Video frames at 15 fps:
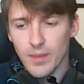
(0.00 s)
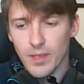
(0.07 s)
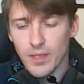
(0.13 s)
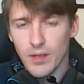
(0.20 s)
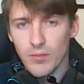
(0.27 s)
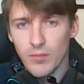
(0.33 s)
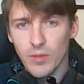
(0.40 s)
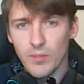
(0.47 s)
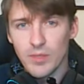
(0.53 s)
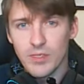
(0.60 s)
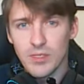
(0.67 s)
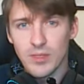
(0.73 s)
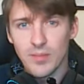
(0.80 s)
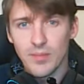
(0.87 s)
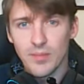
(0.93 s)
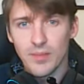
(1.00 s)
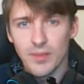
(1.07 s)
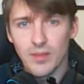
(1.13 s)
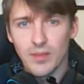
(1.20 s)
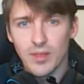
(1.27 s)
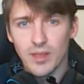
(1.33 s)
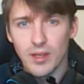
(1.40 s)
and we miss them,
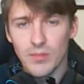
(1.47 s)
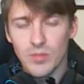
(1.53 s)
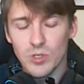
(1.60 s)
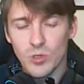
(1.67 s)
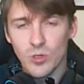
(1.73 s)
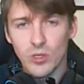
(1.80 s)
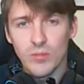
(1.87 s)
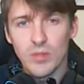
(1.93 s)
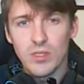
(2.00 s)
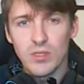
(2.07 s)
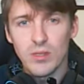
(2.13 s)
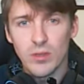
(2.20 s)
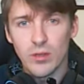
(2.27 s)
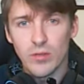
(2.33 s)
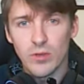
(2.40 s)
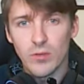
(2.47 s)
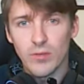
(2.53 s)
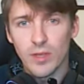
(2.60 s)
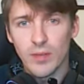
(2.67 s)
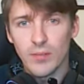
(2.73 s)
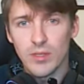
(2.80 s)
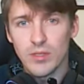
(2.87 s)
and I'm sure you miss a lot of your
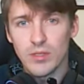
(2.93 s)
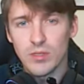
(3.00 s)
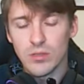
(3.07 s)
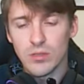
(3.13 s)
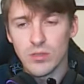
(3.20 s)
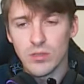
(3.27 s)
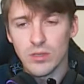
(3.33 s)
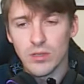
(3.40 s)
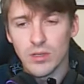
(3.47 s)
families too.